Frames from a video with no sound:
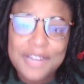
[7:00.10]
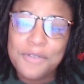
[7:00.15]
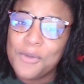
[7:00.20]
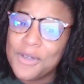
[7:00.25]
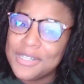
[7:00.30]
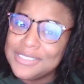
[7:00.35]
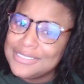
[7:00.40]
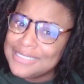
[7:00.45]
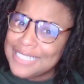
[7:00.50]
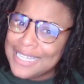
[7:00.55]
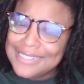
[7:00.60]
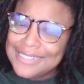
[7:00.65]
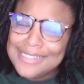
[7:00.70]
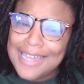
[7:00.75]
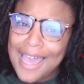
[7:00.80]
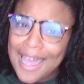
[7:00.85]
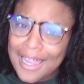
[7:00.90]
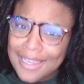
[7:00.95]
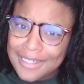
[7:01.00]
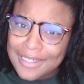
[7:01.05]
want
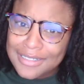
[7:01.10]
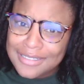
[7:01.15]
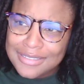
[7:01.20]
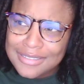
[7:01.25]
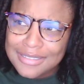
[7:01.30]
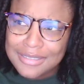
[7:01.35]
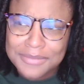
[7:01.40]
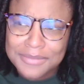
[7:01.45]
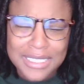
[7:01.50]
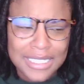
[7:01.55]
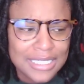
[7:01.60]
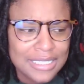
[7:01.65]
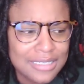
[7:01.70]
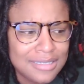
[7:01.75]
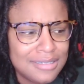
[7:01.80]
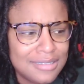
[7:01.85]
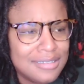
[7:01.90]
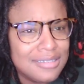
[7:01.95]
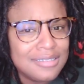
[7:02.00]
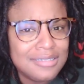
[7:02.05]
$10? I'm like,
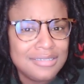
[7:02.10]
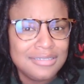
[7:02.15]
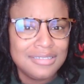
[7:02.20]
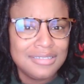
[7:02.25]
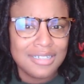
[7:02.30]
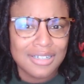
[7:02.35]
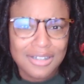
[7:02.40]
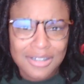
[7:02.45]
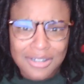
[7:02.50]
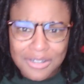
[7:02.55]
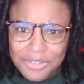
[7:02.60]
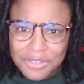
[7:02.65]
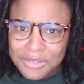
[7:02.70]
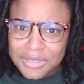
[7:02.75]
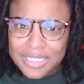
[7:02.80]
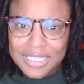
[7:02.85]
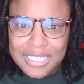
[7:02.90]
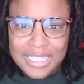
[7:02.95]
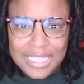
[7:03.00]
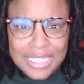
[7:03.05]
girl, you
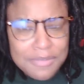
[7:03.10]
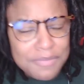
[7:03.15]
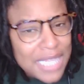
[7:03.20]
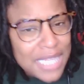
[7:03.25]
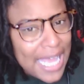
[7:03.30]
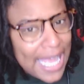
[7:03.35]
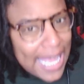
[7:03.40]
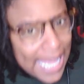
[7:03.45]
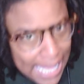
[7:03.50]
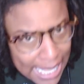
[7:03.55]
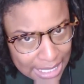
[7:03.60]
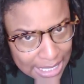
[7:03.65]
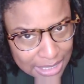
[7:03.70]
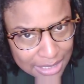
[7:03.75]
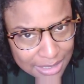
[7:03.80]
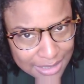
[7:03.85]
can keep that.